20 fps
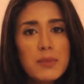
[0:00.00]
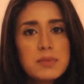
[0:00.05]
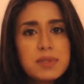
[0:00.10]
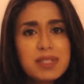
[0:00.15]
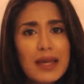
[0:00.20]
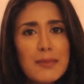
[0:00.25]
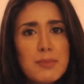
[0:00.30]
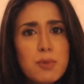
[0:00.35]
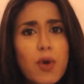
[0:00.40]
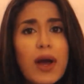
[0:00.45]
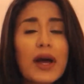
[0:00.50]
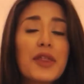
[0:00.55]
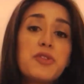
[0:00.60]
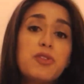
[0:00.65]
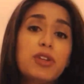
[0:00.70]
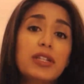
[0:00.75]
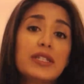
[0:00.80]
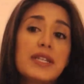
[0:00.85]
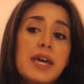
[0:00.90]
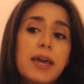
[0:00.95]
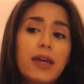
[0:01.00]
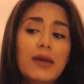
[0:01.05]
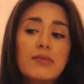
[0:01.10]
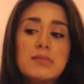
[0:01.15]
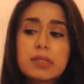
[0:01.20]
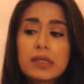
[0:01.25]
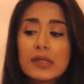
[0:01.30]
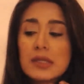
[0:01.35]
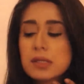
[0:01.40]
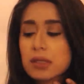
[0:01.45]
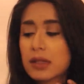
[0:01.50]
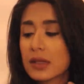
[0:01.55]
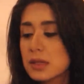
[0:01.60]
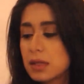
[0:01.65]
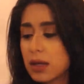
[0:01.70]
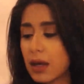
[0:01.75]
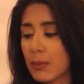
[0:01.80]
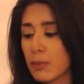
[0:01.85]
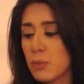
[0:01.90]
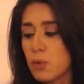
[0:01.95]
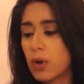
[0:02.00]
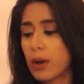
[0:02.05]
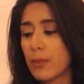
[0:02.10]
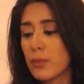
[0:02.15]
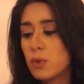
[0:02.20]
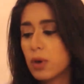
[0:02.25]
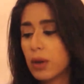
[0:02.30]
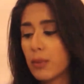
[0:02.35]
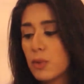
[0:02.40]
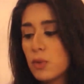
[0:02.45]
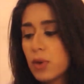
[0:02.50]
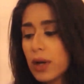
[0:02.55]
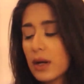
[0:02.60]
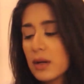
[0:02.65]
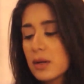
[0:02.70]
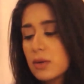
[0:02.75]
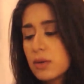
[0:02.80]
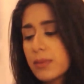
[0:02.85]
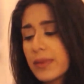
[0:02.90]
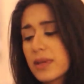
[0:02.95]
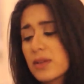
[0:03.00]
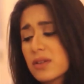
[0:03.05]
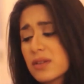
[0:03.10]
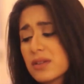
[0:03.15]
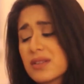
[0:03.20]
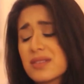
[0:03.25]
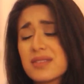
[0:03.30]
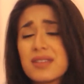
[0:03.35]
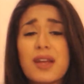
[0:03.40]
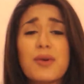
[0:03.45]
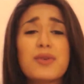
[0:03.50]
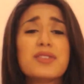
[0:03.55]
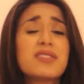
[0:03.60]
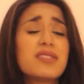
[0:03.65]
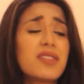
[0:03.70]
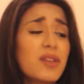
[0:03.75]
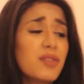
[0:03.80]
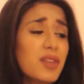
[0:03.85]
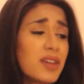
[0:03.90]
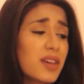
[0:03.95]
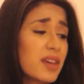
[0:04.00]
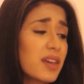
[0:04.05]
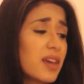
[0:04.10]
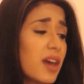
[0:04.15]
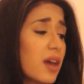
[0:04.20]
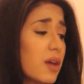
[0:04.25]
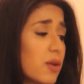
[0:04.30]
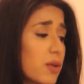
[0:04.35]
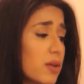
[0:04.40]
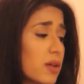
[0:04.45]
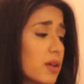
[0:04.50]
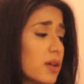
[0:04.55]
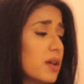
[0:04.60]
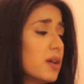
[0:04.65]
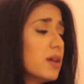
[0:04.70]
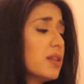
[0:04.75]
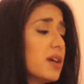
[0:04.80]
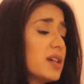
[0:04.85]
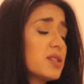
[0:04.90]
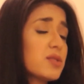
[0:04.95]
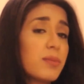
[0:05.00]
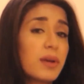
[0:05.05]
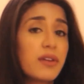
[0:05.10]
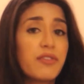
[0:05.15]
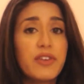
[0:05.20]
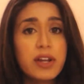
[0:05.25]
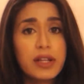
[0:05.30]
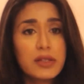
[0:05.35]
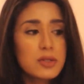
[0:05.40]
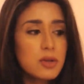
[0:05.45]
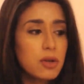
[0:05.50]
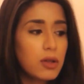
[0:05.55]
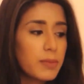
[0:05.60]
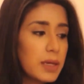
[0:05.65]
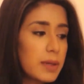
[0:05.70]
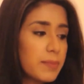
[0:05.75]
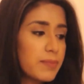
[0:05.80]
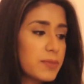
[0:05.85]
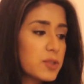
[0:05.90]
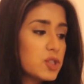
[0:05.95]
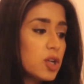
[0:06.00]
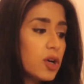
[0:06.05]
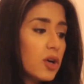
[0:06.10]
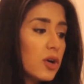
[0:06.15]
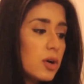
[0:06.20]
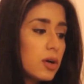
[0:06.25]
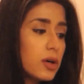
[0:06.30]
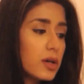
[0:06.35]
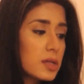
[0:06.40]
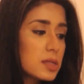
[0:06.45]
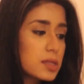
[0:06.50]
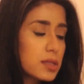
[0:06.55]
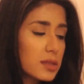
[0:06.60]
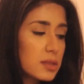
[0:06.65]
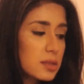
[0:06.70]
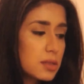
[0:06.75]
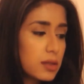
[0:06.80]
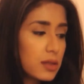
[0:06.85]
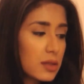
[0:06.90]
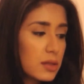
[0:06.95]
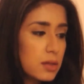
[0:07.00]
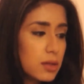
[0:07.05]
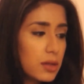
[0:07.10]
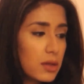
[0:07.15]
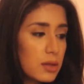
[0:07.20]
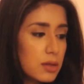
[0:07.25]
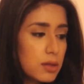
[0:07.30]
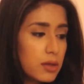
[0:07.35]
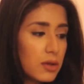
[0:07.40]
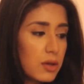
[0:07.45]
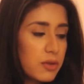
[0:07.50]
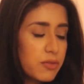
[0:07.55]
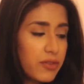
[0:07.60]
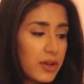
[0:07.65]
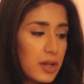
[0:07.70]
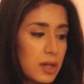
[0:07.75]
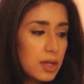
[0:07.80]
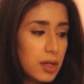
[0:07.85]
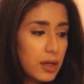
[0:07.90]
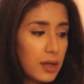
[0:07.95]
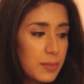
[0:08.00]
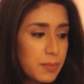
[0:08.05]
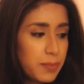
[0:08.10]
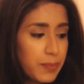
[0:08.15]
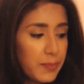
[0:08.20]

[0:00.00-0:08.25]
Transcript: Say mua three times. Mua, mua, mua. Oh my goodness, and I would just sound like a cow. That's what my friends call me. Jokes! Not funny.